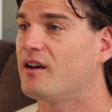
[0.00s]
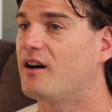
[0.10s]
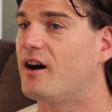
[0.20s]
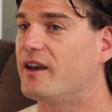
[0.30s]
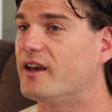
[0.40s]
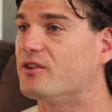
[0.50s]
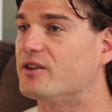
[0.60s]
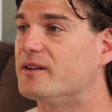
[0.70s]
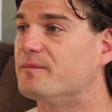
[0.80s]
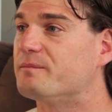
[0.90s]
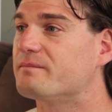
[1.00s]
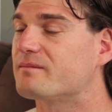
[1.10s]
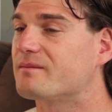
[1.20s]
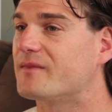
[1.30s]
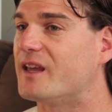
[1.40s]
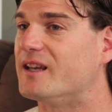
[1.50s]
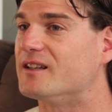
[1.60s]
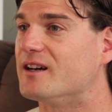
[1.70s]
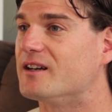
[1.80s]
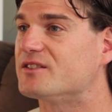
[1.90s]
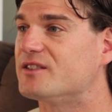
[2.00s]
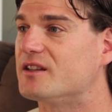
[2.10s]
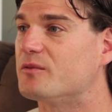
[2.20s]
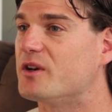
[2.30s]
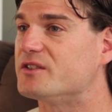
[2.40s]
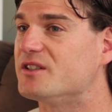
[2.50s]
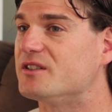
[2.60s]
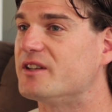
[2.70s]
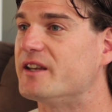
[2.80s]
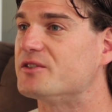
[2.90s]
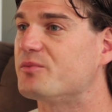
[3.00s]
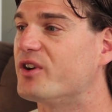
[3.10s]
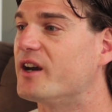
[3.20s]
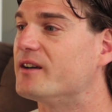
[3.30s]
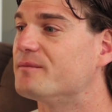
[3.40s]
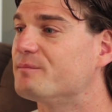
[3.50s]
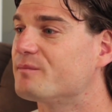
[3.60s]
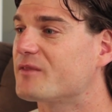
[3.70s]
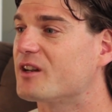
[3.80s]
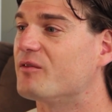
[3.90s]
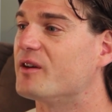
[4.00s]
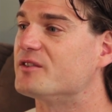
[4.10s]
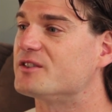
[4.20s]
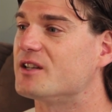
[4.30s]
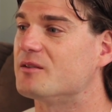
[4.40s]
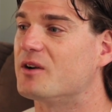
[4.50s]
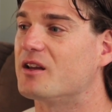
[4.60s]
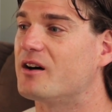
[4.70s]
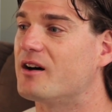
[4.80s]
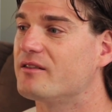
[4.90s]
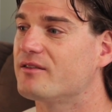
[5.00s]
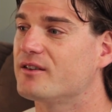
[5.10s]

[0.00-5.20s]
I held him and said the most intense prayer that I've ever said in my life.